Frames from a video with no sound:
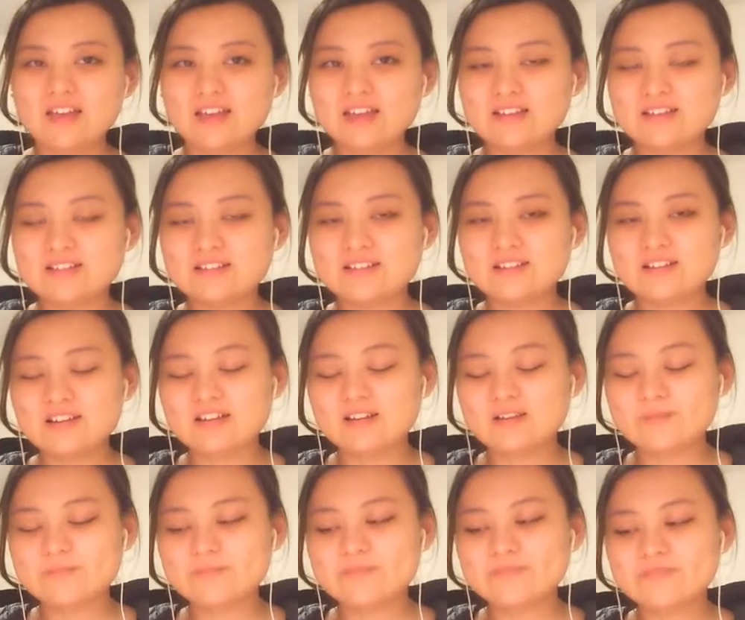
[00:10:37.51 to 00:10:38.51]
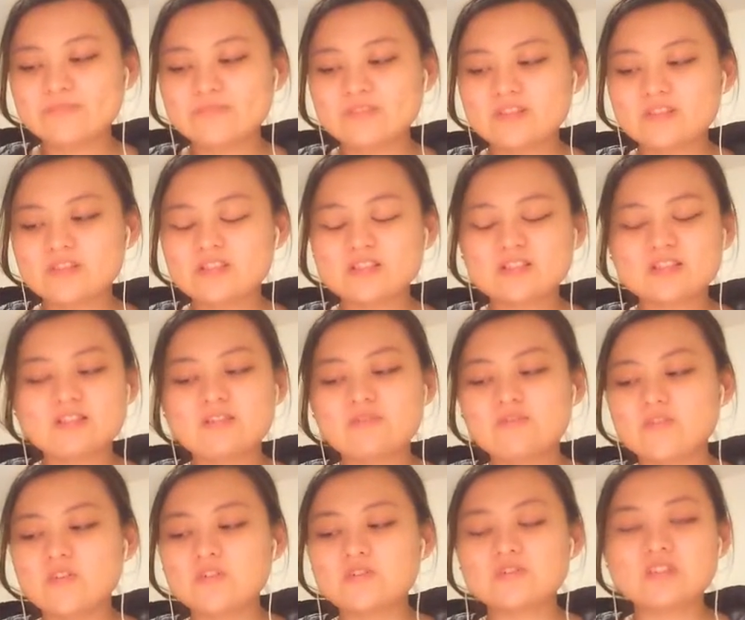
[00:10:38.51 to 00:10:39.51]
and just
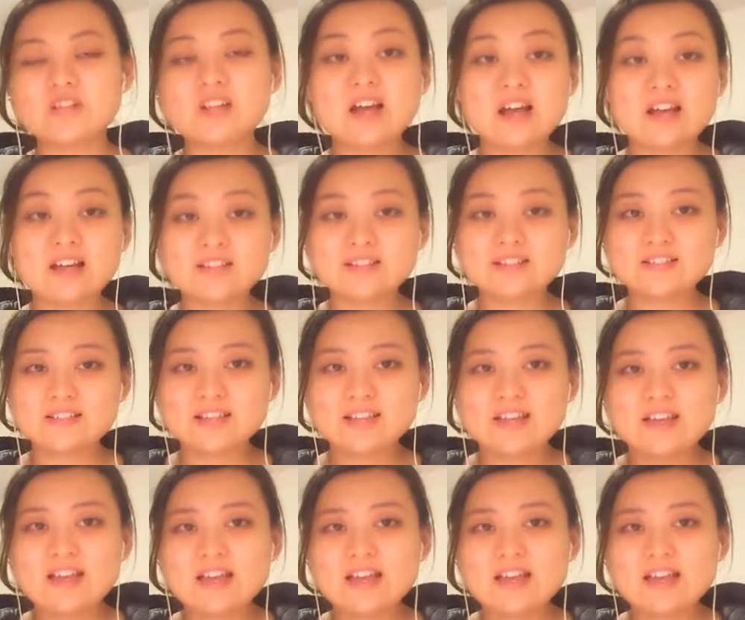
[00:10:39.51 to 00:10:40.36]
those lines.